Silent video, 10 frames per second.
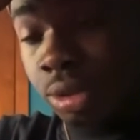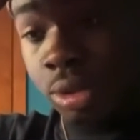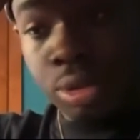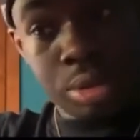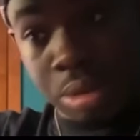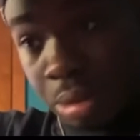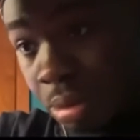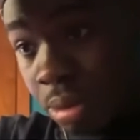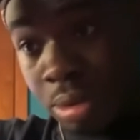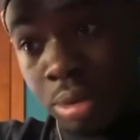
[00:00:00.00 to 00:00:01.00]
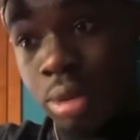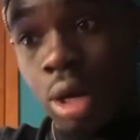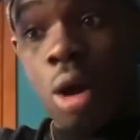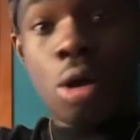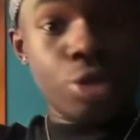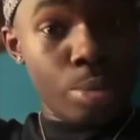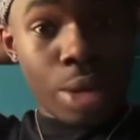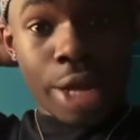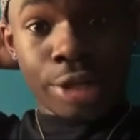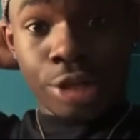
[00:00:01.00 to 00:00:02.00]
Facts. All the
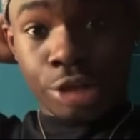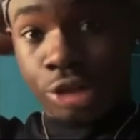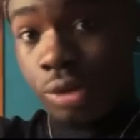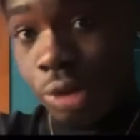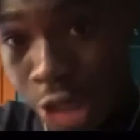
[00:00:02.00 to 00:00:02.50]
black leader stories.